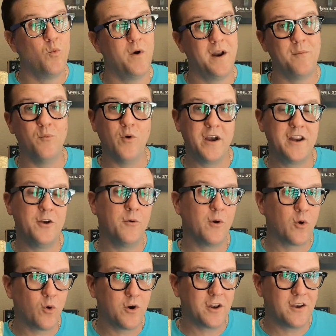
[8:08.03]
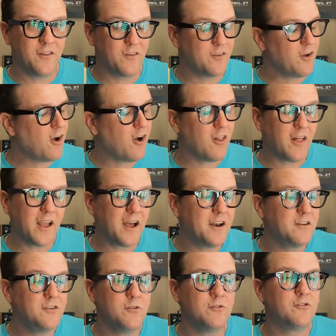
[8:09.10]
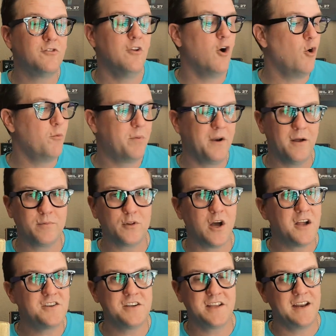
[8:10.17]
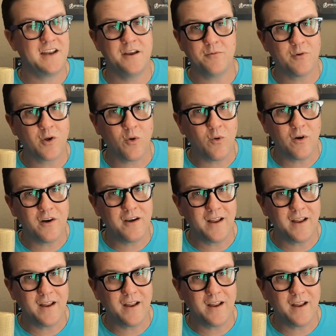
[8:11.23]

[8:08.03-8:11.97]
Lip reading: I'm ready to record it in the DAW, all I gotta do is open up Logic and hit record,